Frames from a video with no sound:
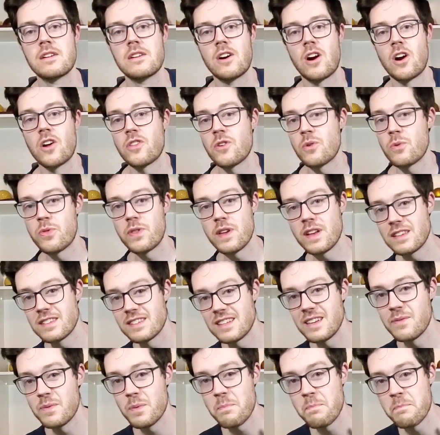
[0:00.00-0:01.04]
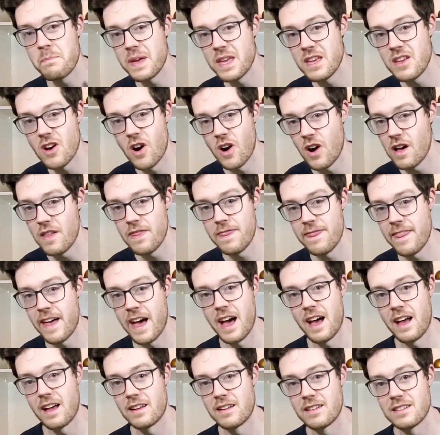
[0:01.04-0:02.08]
Are there things even beyond
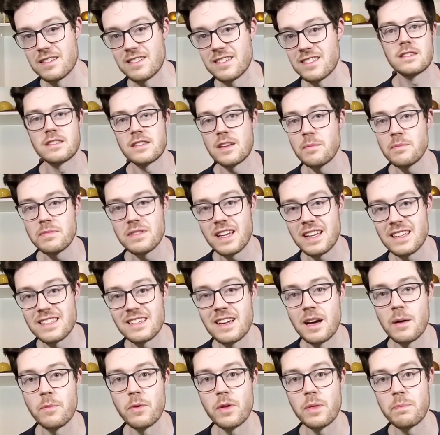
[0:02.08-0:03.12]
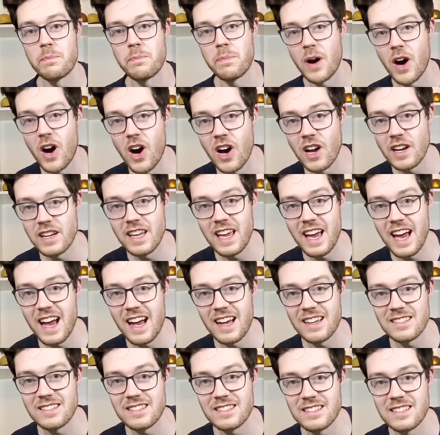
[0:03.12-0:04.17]
that? Some sets come with
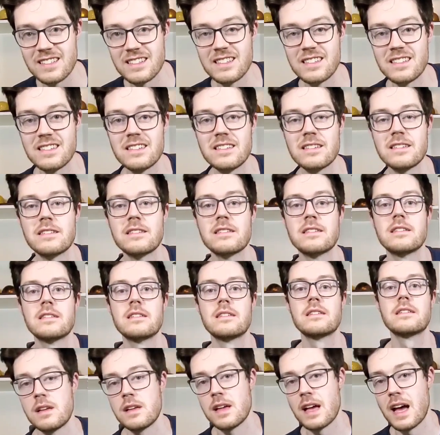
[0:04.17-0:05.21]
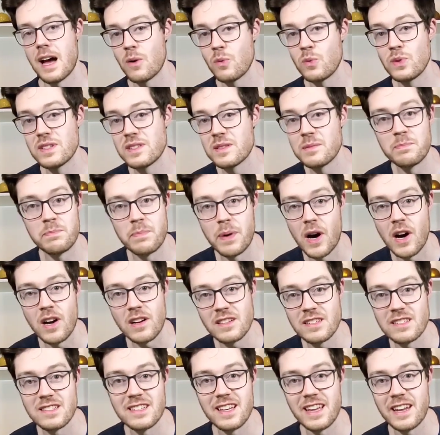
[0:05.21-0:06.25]
podcasts. How is the
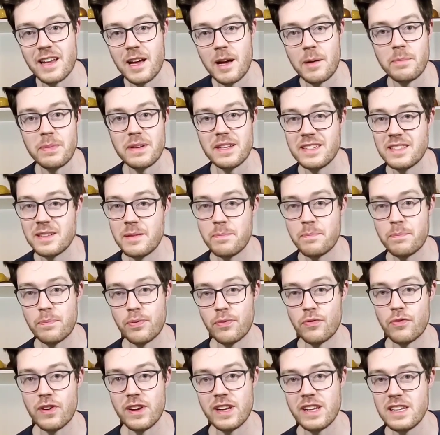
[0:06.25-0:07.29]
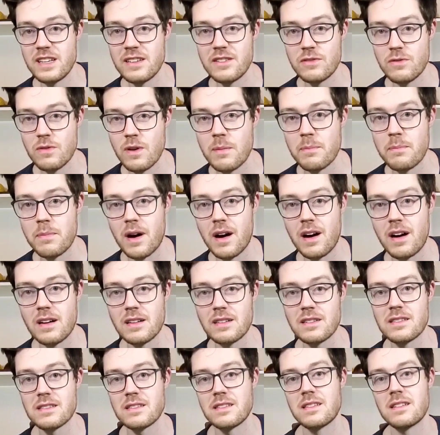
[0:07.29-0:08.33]
box set up? Is it pretty to
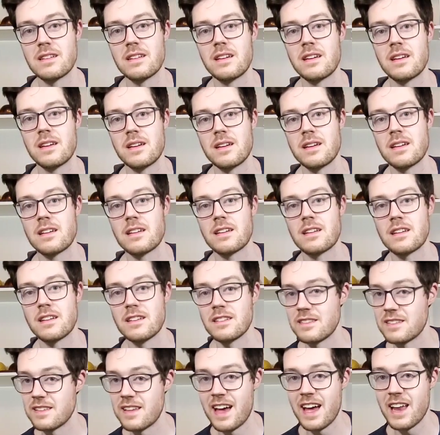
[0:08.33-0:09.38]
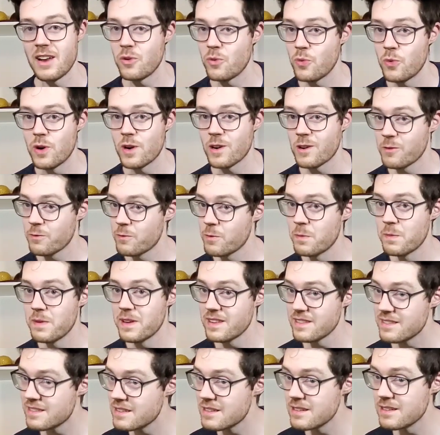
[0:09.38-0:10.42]
unbox? Because that'll work for
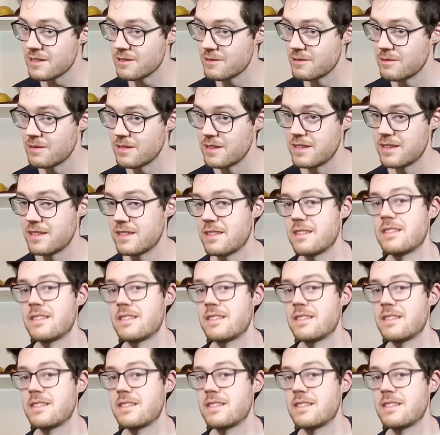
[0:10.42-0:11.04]
me too.